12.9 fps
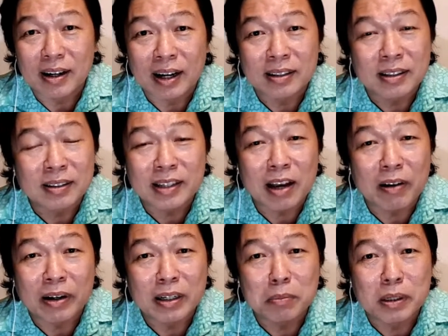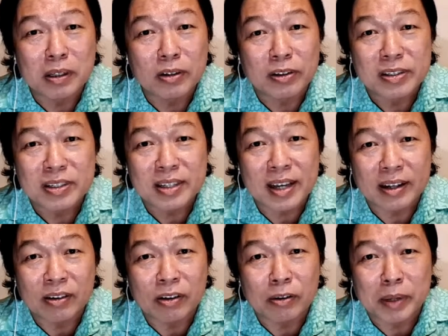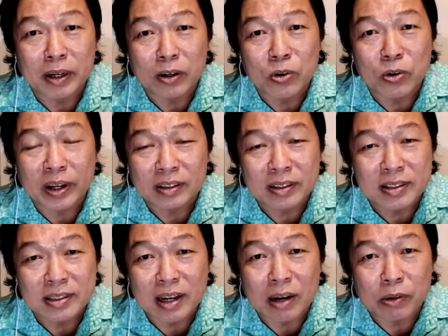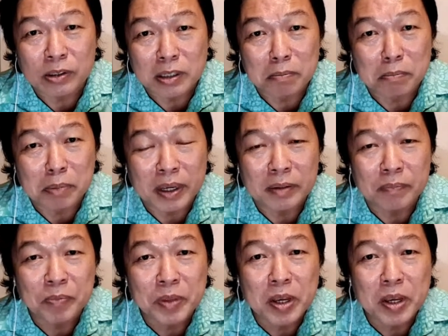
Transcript: I didn't tell anybody on set or my co-actors that I was in pain.